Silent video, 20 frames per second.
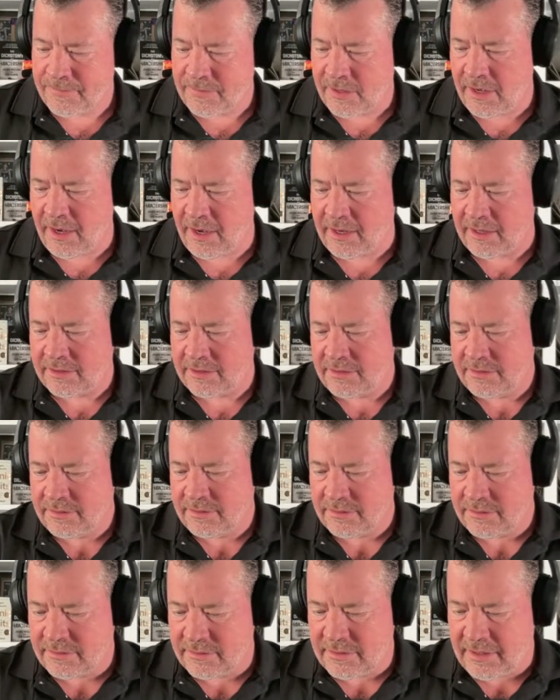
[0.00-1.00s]
Yeah,
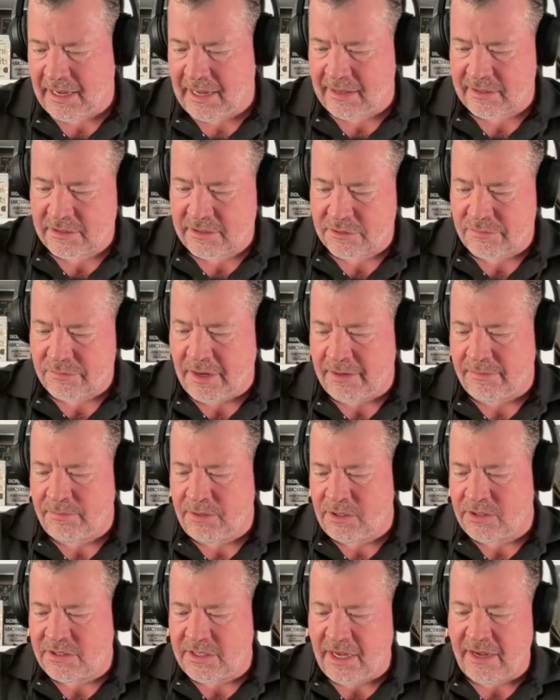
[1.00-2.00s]
Alex
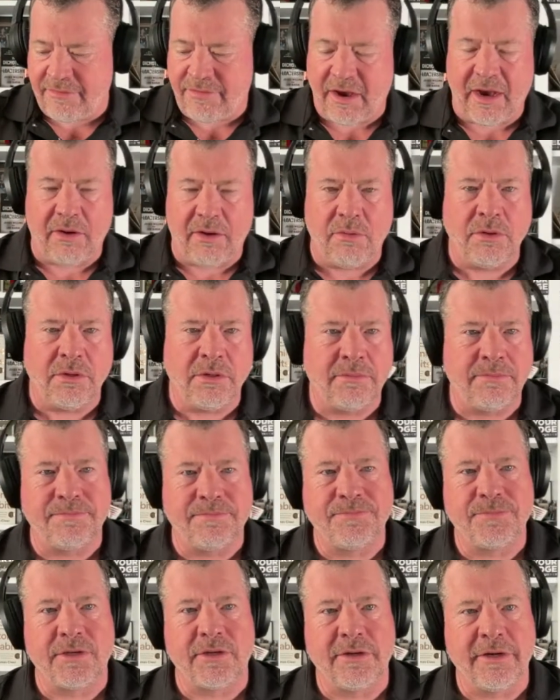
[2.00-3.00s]
Redmond, Dave Howard
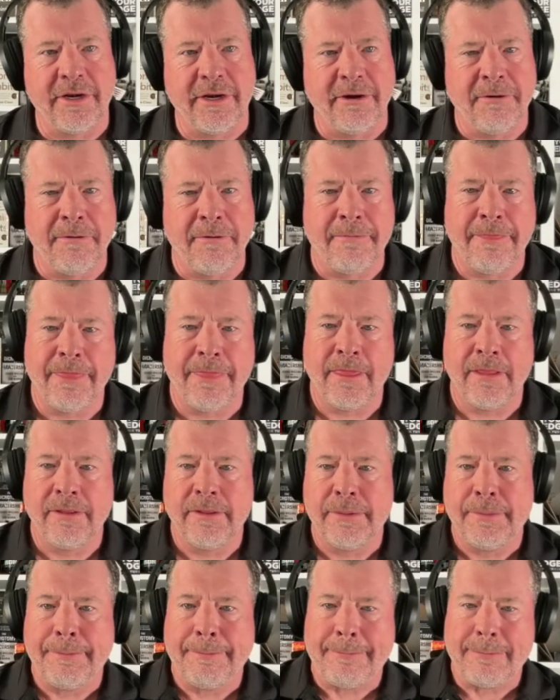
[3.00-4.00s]
are here.
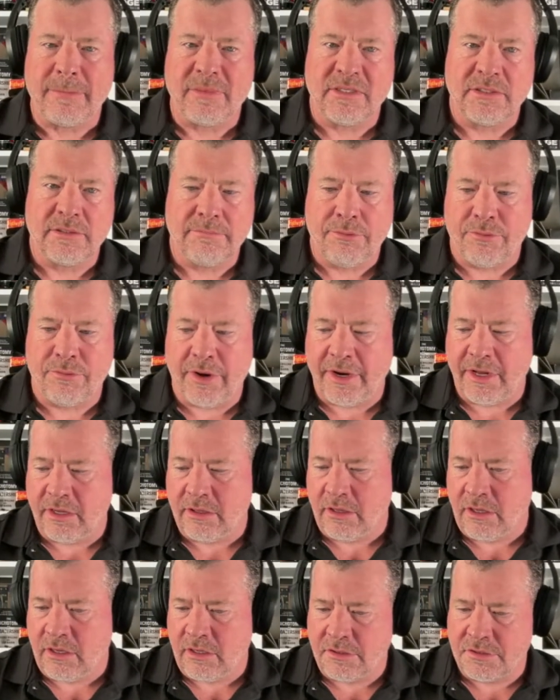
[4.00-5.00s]

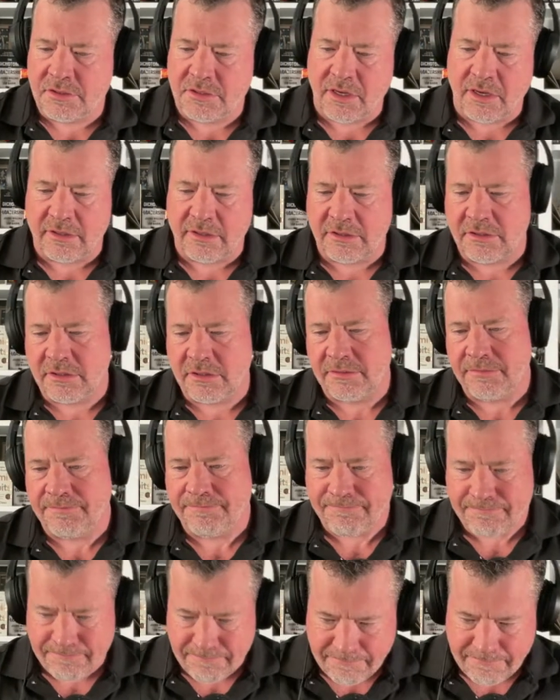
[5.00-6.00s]
Perennial All-Stars.
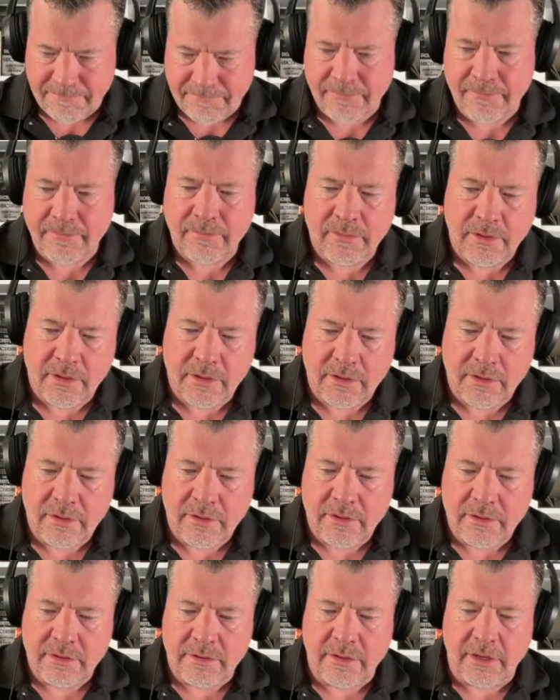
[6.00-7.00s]

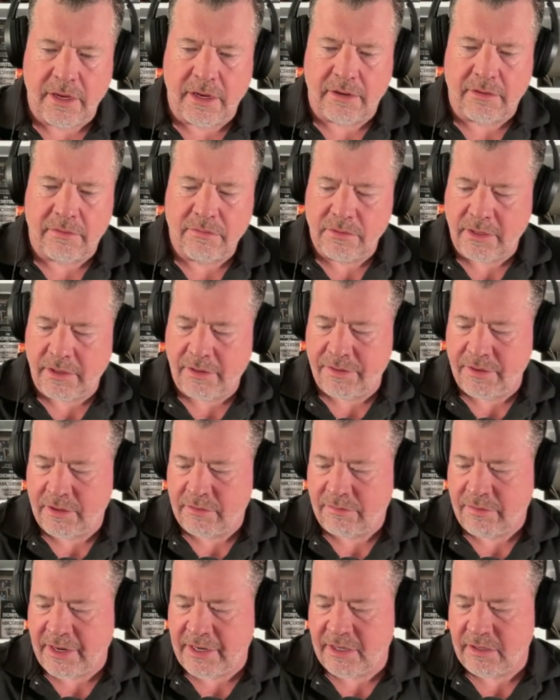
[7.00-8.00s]
Yeah, when I think
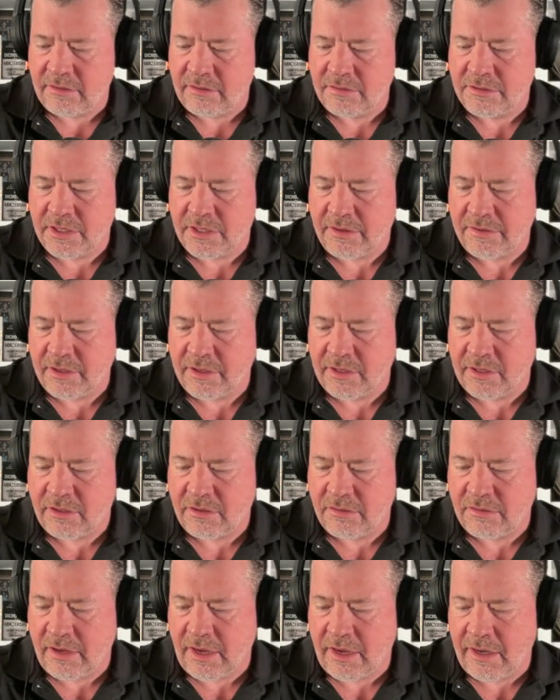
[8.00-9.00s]
regulars, I think of
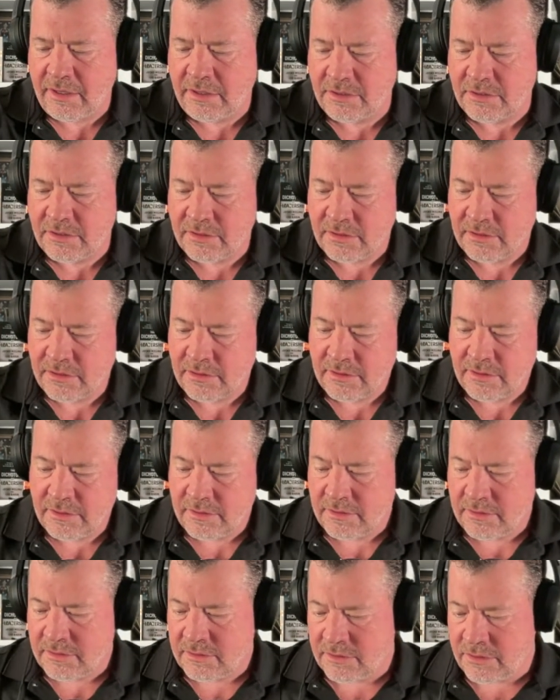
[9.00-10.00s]
you guys.
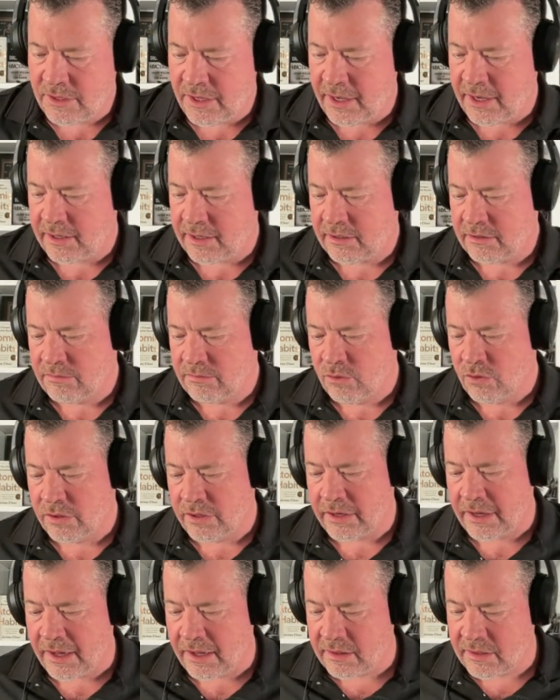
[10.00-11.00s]
Yeah, good
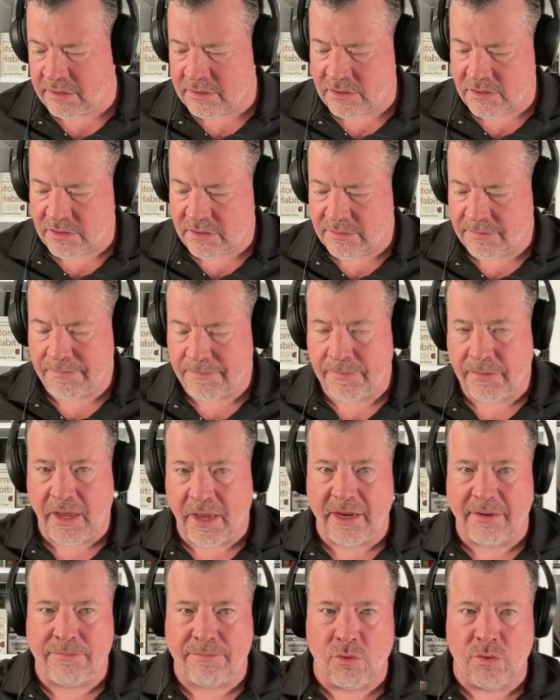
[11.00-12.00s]
morning, Alex.
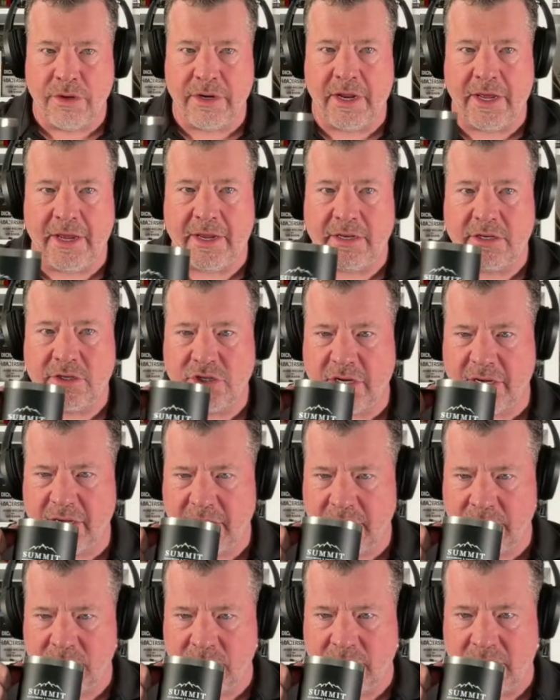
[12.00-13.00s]
9.8,
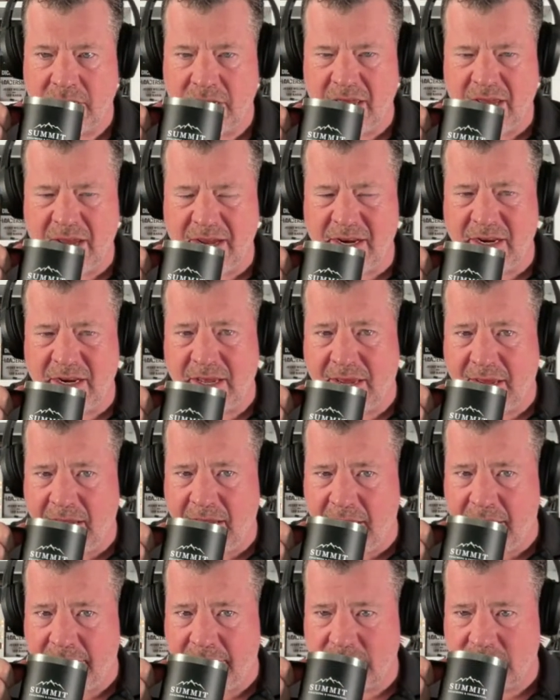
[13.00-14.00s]
checking in with a
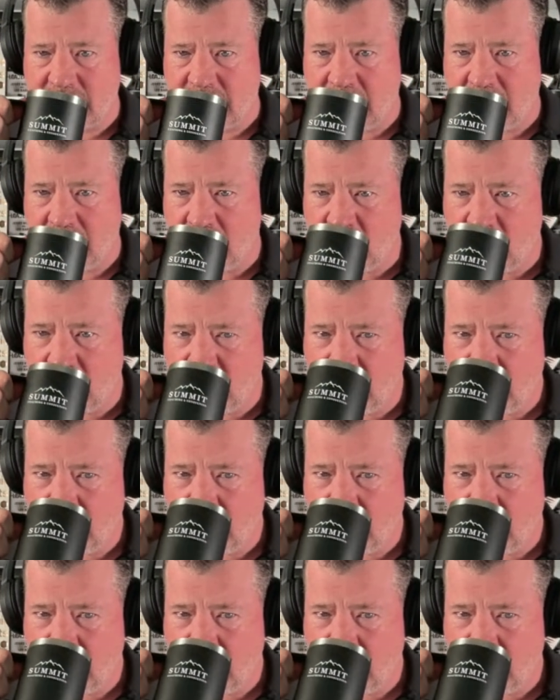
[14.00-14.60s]
9.8 today.